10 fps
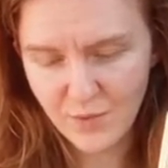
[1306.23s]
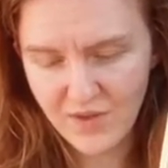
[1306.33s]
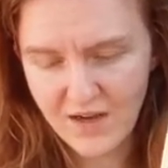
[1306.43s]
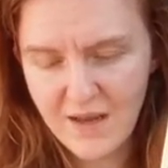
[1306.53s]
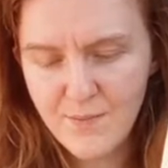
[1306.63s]

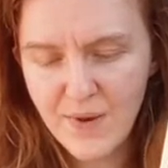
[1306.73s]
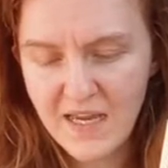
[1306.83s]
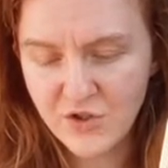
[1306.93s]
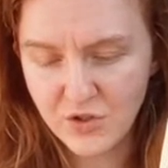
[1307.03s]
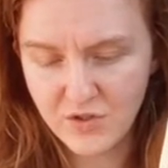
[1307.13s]
with an
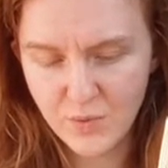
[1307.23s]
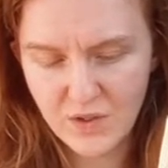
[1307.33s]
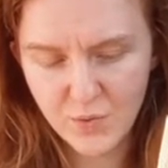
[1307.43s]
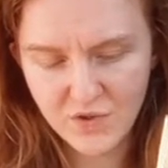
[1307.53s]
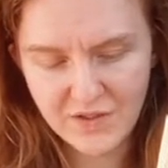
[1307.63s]
impatience
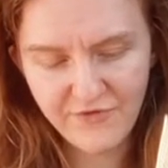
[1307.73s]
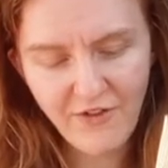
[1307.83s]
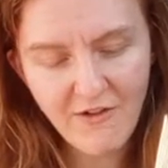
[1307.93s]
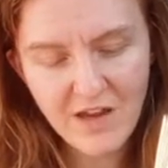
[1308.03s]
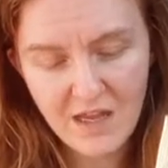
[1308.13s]
which was
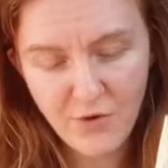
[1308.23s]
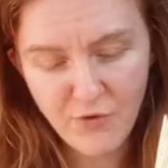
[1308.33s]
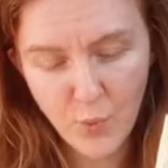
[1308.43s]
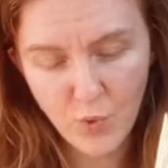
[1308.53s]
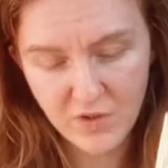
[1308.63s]
very ill
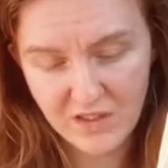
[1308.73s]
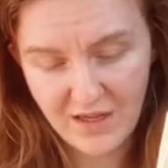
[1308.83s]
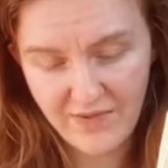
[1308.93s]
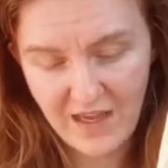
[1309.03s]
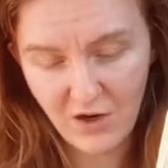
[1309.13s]
rewarded
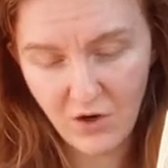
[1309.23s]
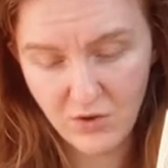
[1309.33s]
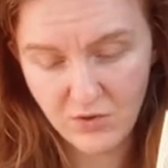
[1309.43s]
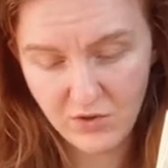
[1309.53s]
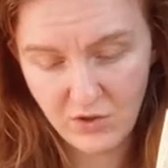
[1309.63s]
at their
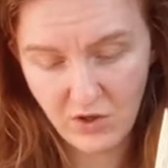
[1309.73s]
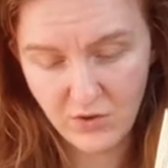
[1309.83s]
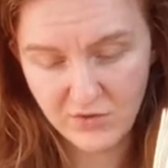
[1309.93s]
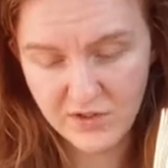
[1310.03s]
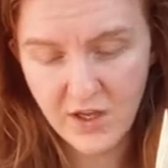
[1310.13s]

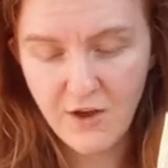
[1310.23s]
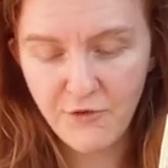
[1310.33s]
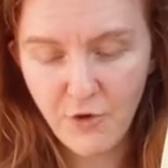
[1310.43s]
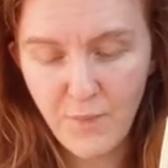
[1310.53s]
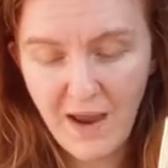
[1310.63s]
close,
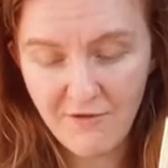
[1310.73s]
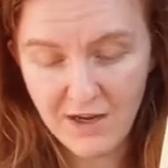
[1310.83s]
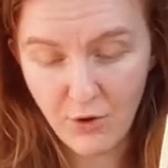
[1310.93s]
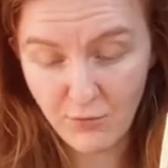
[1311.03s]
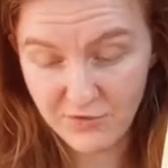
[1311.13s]
for
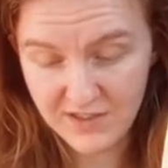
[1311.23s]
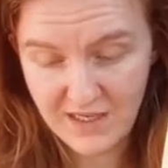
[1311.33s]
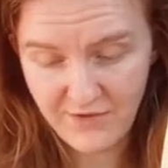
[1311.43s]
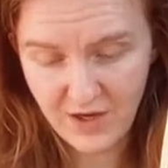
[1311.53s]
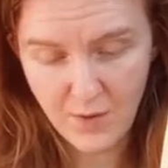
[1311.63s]
Mary, on
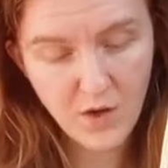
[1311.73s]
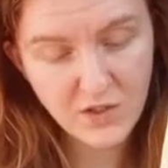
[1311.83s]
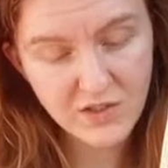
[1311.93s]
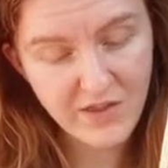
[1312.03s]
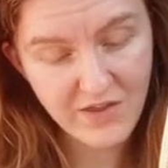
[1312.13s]
receiving
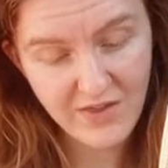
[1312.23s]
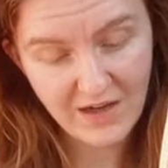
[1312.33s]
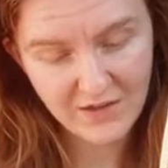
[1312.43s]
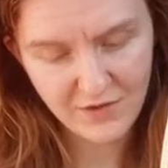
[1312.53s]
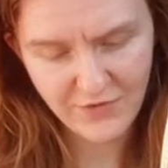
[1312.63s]
amongst the
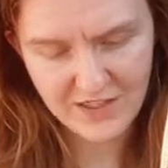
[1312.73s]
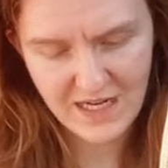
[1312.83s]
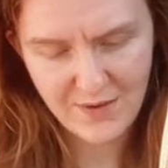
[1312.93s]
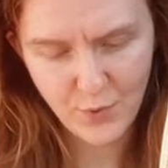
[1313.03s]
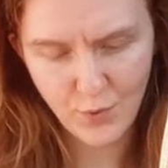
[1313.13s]
thanks of the
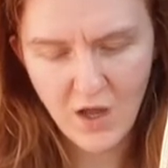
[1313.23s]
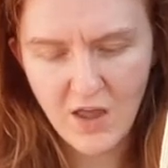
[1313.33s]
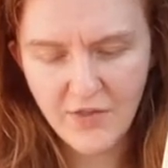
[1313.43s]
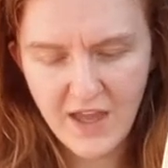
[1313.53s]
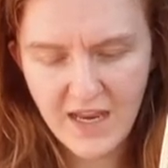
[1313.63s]
table
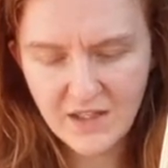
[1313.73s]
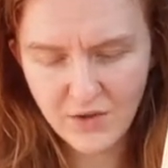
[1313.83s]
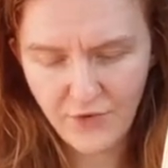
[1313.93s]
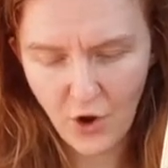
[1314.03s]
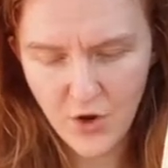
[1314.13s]
the hint
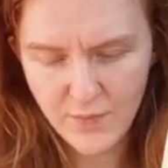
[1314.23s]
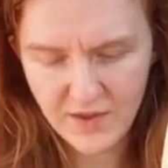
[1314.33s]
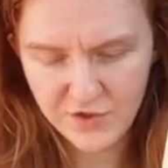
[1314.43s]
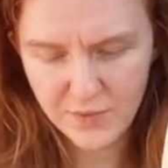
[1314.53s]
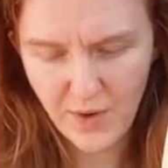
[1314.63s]
of a hope
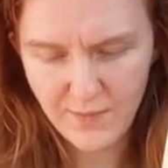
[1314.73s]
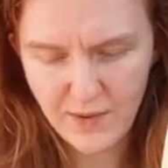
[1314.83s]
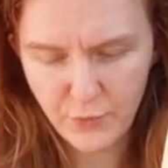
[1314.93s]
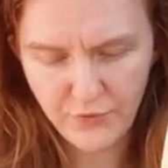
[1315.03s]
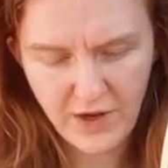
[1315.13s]
that she might
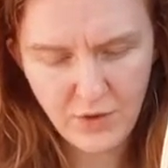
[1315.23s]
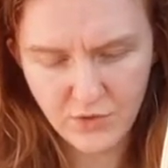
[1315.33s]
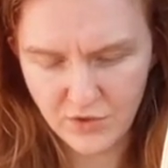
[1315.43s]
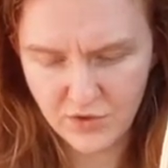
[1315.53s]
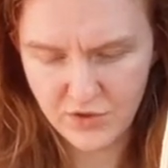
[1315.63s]
be
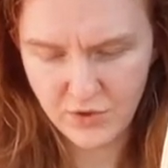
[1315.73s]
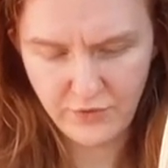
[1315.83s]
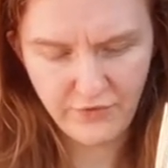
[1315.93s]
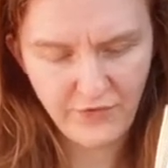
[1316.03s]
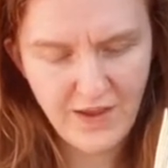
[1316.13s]
prevailed on
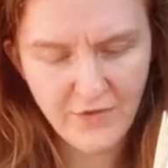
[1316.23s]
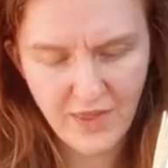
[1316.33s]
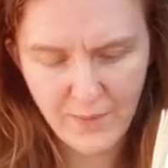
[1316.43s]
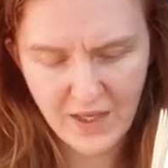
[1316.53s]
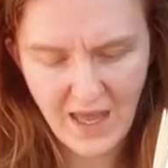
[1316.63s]
to favour
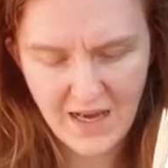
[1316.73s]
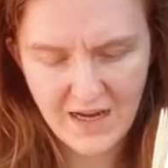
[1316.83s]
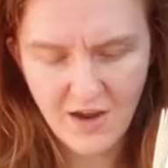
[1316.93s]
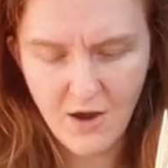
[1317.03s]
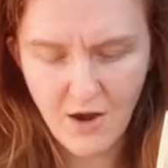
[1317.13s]
them
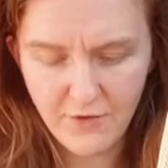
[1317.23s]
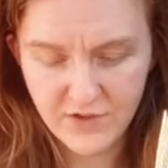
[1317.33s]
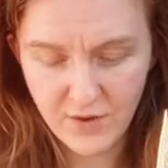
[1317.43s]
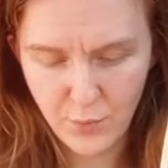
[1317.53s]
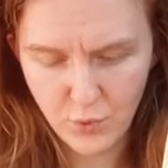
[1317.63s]
again,
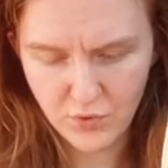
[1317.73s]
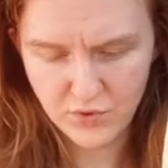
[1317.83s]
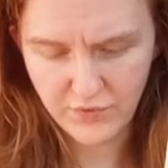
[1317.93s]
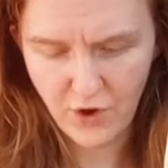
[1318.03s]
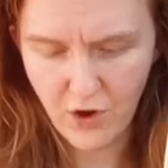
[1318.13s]
after the
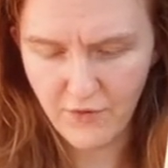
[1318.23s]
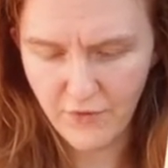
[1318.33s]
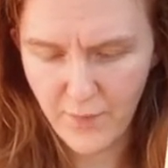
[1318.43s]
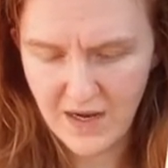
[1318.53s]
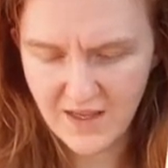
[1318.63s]
pause of half
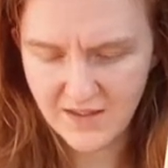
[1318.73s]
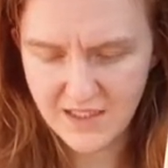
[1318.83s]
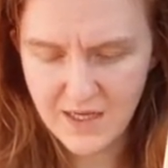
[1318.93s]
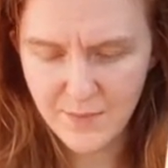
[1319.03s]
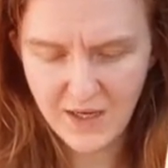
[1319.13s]
a minute,
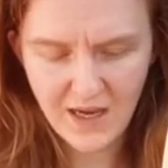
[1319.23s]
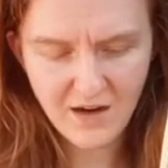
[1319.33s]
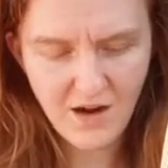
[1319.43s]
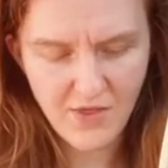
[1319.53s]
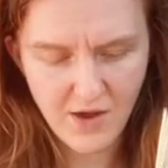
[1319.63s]
began
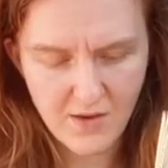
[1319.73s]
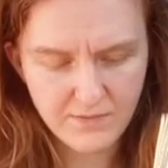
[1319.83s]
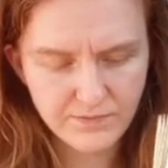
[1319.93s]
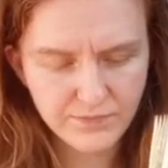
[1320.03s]
another.